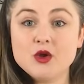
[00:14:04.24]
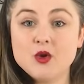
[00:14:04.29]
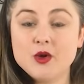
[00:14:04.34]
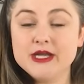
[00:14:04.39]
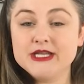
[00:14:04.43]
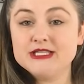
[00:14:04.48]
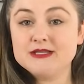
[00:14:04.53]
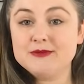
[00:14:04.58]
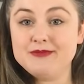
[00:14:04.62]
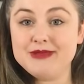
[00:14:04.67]

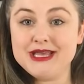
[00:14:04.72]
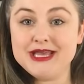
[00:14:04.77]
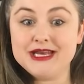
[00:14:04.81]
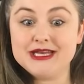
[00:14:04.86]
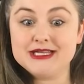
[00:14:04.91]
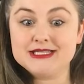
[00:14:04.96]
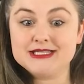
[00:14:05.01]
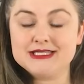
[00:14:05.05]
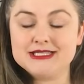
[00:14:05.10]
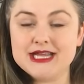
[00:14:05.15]
going to be in
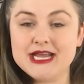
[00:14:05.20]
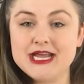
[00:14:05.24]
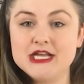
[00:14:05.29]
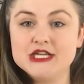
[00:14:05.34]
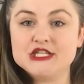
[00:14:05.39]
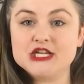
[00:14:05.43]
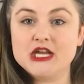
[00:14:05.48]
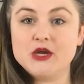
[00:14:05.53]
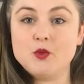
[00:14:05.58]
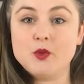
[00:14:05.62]
a stage
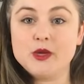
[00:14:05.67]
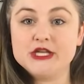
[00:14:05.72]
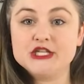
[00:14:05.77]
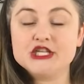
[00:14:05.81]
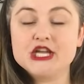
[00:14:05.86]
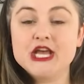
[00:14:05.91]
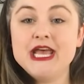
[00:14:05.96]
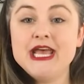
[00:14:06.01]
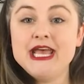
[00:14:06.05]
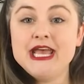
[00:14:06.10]
in which
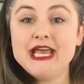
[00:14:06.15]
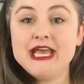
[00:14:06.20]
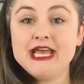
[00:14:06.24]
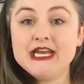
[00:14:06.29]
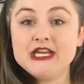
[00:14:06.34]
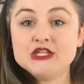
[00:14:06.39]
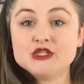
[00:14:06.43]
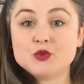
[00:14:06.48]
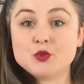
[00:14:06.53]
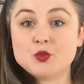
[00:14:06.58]
it
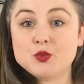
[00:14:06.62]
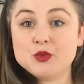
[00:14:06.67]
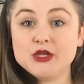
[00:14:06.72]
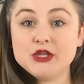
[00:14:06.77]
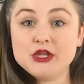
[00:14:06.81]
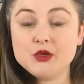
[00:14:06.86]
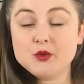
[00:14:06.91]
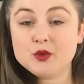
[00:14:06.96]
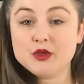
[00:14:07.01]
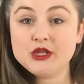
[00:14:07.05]
is
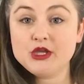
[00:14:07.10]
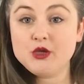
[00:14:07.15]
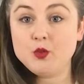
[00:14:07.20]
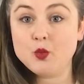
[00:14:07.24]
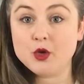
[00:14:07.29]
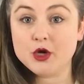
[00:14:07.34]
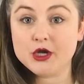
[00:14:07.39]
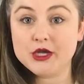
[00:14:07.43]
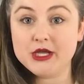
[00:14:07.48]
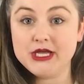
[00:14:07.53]
really
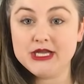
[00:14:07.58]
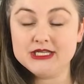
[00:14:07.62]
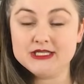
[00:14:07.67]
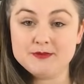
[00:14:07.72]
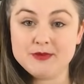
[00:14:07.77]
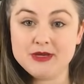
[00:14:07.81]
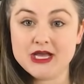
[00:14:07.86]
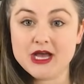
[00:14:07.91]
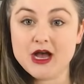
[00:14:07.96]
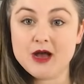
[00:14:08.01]
working to
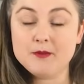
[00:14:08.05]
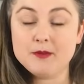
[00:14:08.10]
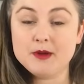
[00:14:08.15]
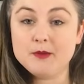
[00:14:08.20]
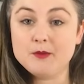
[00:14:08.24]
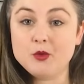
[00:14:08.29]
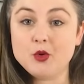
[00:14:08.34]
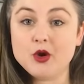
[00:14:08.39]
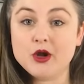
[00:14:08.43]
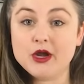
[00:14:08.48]
become
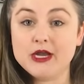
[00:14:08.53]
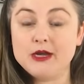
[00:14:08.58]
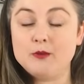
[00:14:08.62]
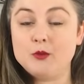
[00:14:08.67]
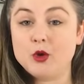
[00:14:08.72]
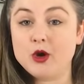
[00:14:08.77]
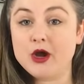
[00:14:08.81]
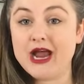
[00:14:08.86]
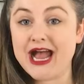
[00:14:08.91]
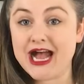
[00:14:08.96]
more and
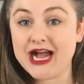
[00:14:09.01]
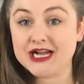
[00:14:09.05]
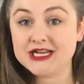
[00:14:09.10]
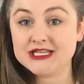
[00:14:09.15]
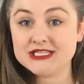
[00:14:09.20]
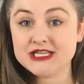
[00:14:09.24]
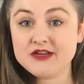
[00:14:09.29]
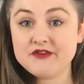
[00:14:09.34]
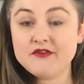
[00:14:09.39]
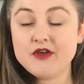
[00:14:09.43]
more
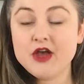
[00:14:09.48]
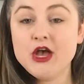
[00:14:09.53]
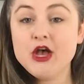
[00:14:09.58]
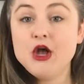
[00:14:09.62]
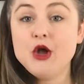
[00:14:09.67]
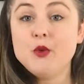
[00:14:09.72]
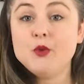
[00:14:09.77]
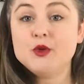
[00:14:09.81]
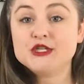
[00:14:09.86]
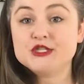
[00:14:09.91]
active,
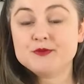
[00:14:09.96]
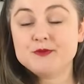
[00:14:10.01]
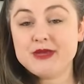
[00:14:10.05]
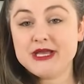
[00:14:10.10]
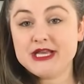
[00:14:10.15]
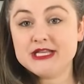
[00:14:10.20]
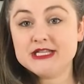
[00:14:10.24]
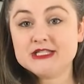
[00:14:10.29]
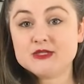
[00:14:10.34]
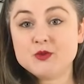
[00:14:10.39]
which
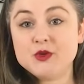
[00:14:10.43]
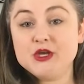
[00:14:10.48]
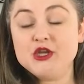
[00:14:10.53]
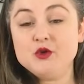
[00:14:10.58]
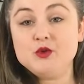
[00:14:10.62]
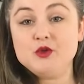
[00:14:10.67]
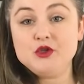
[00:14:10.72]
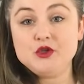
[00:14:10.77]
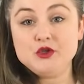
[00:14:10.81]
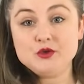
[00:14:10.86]
means when you
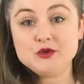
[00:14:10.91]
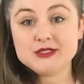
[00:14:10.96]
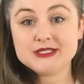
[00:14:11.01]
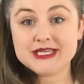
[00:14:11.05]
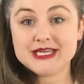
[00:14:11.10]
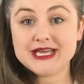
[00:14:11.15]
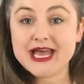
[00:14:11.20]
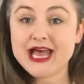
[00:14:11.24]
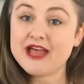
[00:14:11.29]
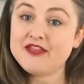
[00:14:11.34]
use
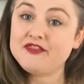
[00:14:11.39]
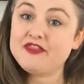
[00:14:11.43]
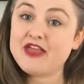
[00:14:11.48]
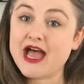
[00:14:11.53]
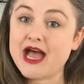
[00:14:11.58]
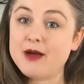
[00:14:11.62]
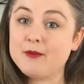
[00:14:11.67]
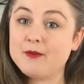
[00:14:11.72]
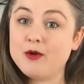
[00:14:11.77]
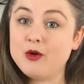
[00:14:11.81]
it at
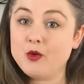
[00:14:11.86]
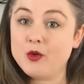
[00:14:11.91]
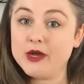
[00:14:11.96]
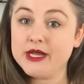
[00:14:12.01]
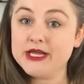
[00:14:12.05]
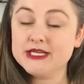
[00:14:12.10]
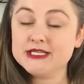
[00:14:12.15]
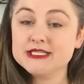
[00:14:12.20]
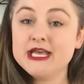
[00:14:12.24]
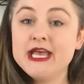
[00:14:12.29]
that
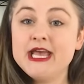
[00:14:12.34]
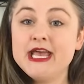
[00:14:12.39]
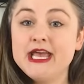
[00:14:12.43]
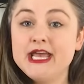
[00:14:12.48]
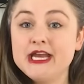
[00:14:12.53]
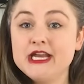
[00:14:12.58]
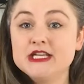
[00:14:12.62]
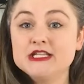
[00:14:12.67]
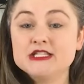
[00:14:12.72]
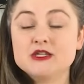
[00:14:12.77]
point,
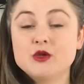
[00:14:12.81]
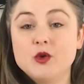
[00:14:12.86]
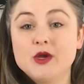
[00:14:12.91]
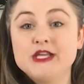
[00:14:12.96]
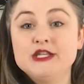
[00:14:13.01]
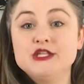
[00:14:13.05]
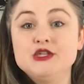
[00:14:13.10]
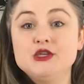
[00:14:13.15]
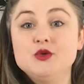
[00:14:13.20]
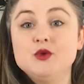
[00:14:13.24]
it is going
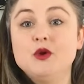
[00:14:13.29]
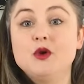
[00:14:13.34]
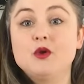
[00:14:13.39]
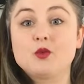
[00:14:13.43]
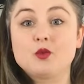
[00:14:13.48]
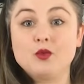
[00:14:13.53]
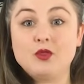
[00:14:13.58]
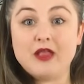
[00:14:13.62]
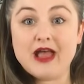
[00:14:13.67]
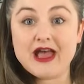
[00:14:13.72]
to
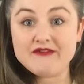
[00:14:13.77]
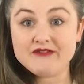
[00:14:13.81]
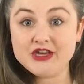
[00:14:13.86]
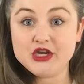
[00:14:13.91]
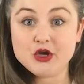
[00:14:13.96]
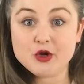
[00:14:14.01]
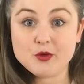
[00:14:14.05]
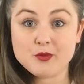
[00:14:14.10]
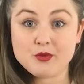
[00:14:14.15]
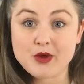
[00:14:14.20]
leaven
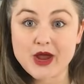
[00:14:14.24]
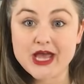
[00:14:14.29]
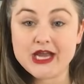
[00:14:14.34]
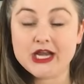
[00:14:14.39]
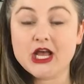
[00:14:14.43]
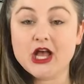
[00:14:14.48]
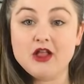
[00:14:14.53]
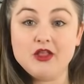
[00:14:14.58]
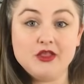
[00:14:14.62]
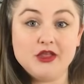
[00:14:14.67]
your bread
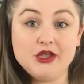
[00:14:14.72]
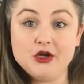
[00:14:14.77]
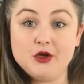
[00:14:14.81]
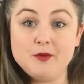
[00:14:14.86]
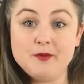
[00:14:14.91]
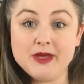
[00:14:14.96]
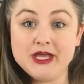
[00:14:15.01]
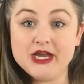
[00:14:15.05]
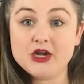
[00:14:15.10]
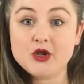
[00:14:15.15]
a little
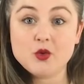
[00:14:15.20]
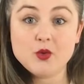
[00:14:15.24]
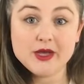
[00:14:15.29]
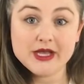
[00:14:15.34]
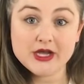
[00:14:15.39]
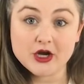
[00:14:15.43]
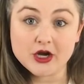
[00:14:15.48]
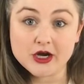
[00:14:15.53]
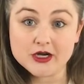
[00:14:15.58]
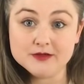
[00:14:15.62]
bit
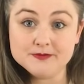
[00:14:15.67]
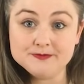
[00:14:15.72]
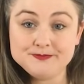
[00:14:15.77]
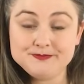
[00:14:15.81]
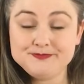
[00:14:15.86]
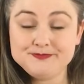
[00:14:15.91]
quicker.